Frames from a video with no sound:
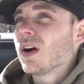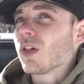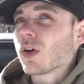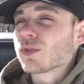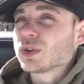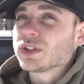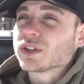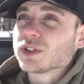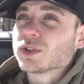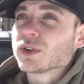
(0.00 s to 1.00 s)
a lot of what
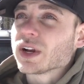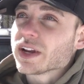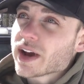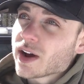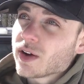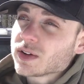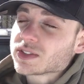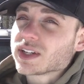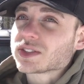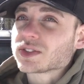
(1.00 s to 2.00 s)
deer are doing right now
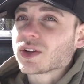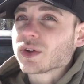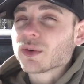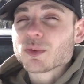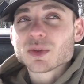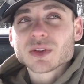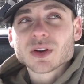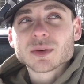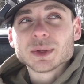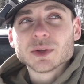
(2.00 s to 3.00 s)
isn't necessarily what they're
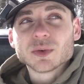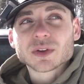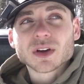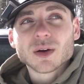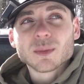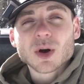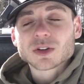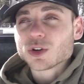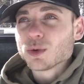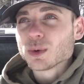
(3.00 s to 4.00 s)
going to be doing come
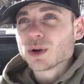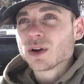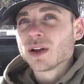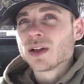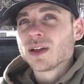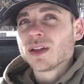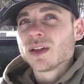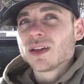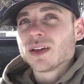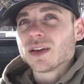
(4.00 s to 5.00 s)
October
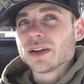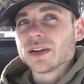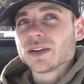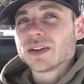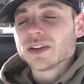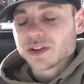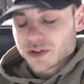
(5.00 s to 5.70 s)
and into